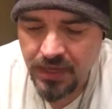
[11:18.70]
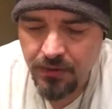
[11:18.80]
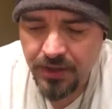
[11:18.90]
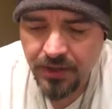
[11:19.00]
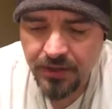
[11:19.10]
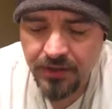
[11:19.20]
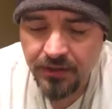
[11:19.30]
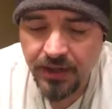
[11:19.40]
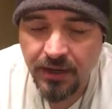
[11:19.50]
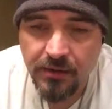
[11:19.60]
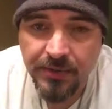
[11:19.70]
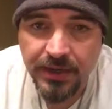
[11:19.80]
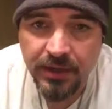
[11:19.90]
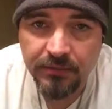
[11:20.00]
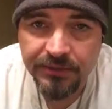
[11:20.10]
I want you to know that I hope
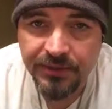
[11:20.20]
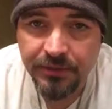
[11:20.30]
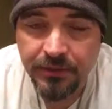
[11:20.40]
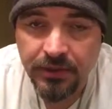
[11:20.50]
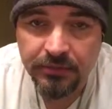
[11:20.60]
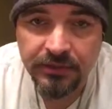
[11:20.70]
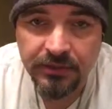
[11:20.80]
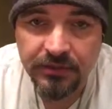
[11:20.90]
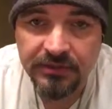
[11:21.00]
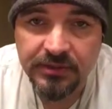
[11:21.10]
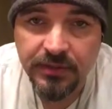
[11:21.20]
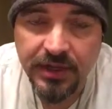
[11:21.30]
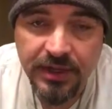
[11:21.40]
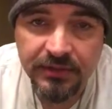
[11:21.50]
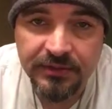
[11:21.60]
it helped you, and I'm sure there's
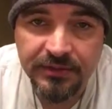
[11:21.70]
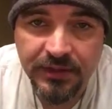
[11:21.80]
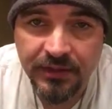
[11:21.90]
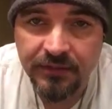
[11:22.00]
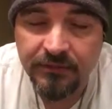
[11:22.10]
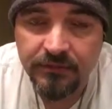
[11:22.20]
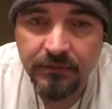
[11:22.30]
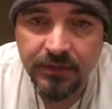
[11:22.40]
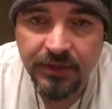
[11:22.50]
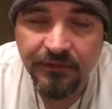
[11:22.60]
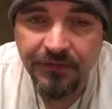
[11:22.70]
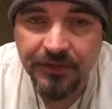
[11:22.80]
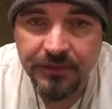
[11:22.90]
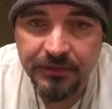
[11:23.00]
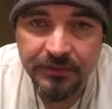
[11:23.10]
someone else that that
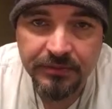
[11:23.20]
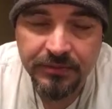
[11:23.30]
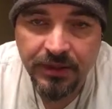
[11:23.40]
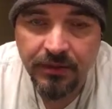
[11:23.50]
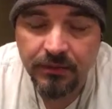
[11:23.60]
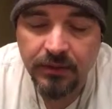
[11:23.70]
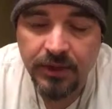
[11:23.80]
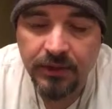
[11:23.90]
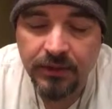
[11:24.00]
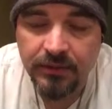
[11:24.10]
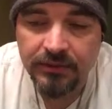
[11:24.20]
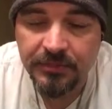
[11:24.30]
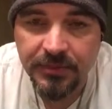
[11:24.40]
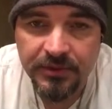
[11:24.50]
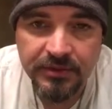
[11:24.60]
feels, you know, like it's
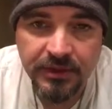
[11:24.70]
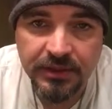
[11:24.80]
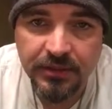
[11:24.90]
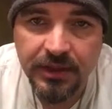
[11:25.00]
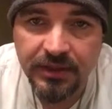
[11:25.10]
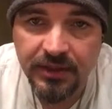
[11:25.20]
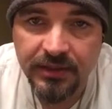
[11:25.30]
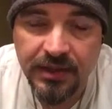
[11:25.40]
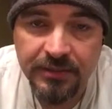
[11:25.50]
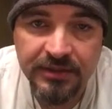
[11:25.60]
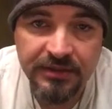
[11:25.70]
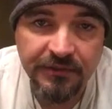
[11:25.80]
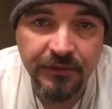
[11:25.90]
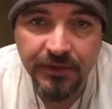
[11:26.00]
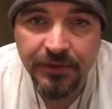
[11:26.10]
personally directed at them. And so
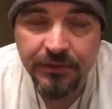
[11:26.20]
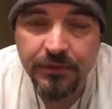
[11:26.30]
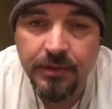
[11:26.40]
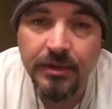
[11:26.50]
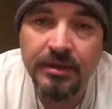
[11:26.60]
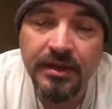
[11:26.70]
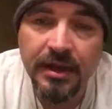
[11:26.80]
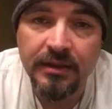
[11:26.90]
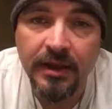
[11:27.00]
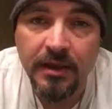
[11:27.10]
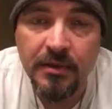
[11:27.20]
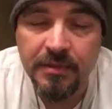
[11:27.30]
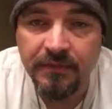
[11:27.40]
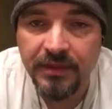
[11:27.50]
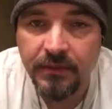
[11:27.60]
for you, I want to tell you that I
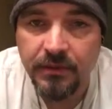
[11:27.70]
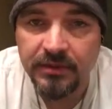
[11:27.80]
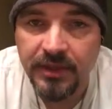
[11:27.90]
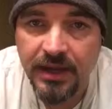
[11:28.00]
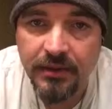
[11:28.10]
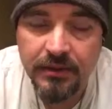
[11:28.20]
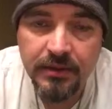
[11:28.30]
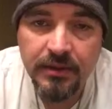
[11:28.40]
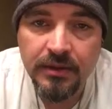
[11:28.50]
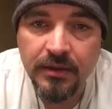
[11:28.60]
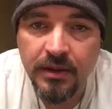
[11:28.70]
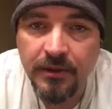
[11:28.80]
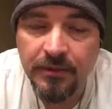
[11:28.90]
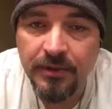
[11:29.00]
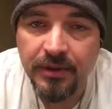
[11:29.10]
hope everything works out.
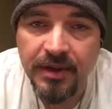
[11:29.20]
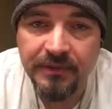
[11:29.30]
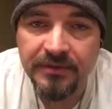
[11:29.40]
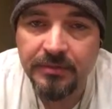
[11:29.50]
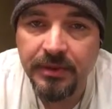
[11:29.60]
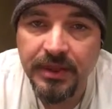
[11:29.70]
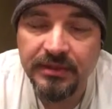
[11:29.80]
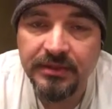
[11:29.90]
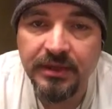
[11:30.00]
I hope your life is blessed.